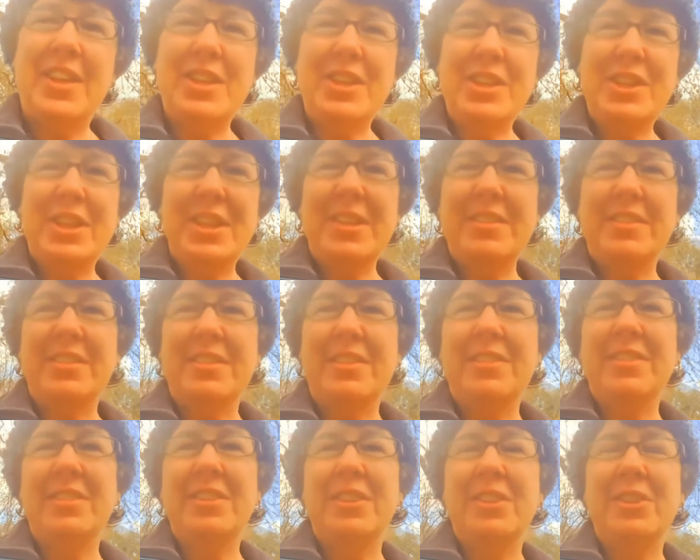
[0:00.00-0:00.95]
And then
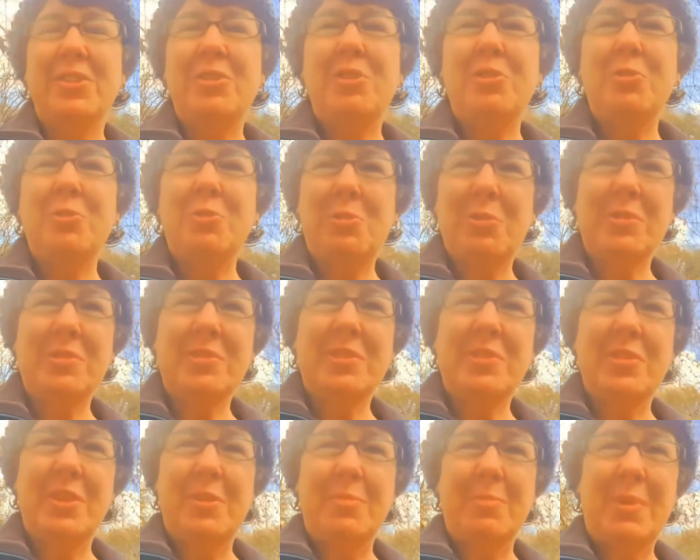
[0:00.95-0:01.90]
Jesus
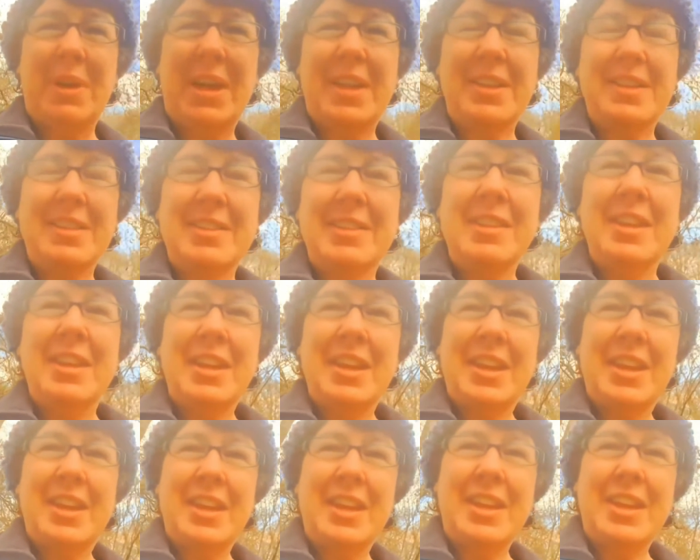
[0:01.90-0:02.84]
talks to them and
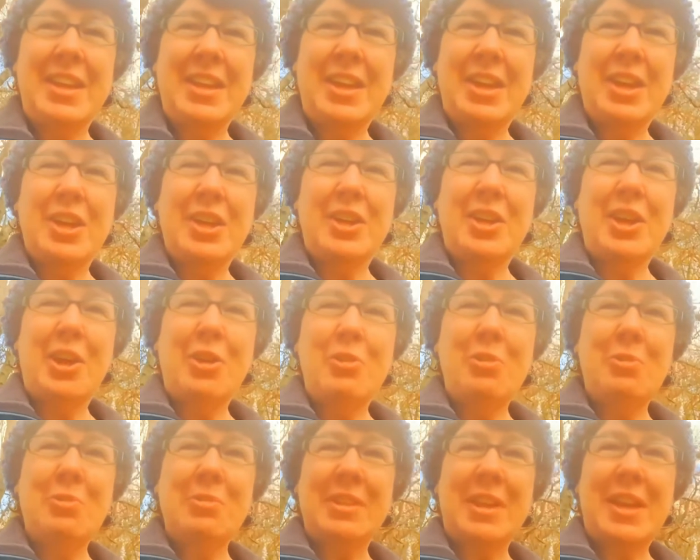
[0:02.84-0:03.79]
he
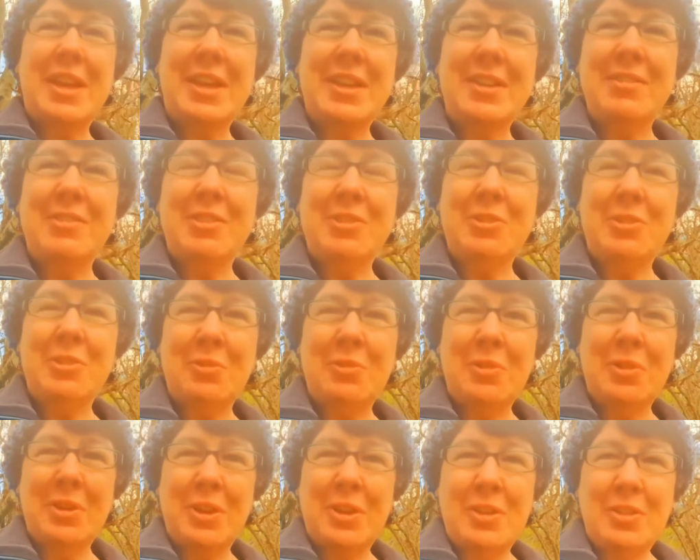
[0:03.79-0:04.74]
goes
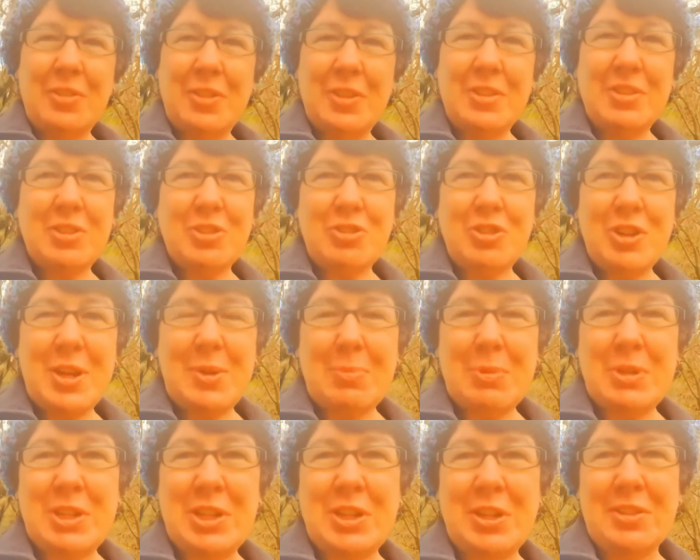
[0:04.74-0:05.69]
into the
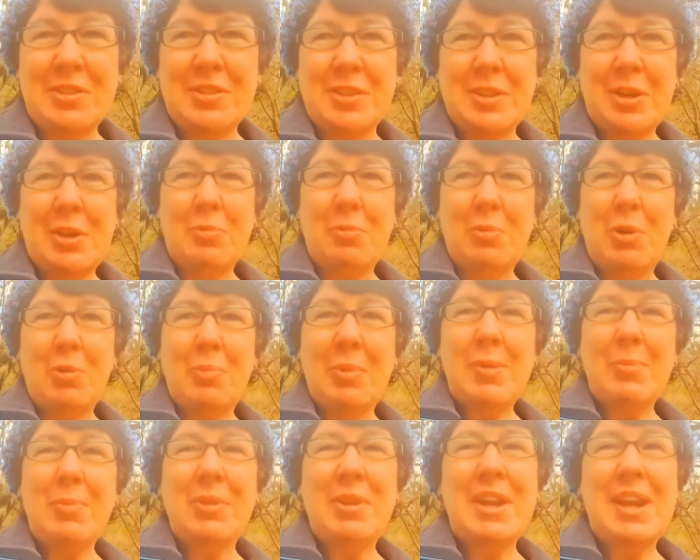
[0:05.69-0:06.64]
scriptures, uh,
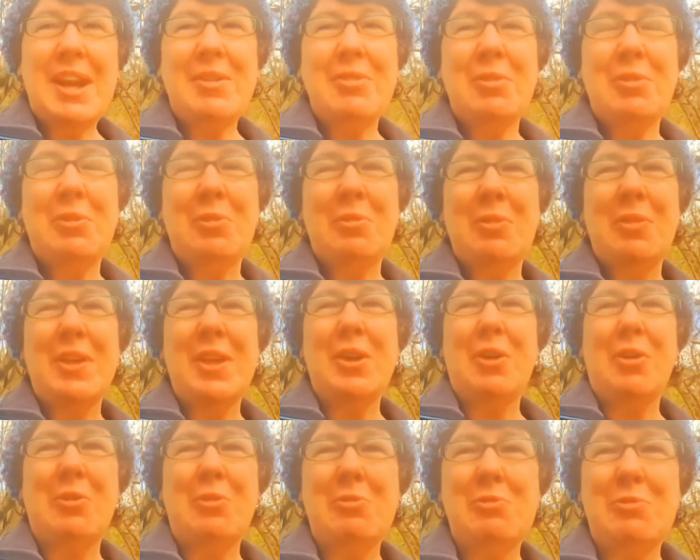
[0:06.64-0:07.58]
what we would now call
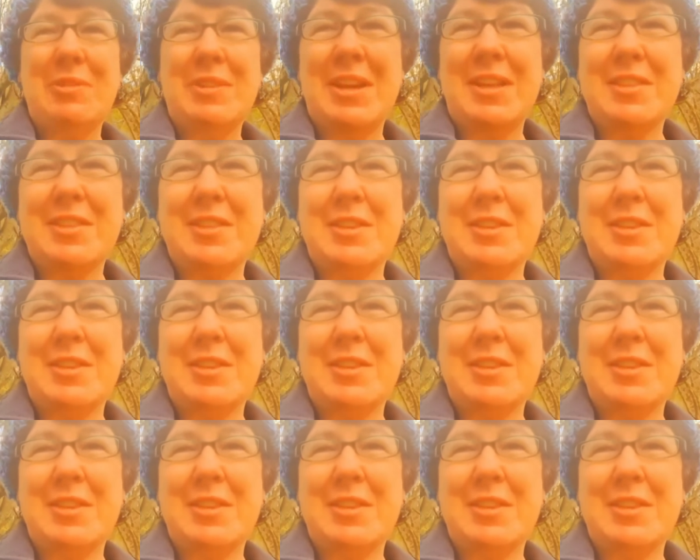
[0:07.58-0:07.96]
the Old